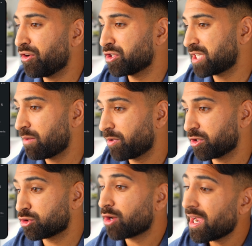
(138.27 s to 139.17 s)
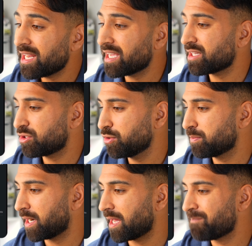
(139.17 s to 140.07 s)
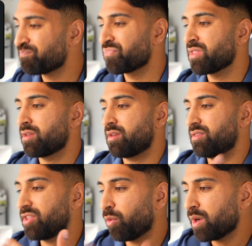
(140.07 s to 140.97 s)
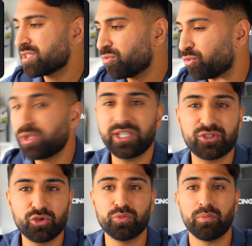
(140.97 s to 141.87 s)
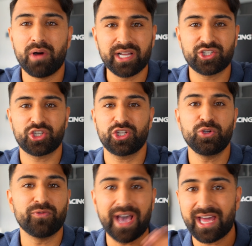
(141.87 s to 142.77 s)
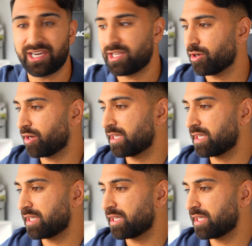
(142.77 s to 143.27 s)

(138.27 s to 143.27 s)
understand what you're trying to get to, but there wasn't really too much you've added here.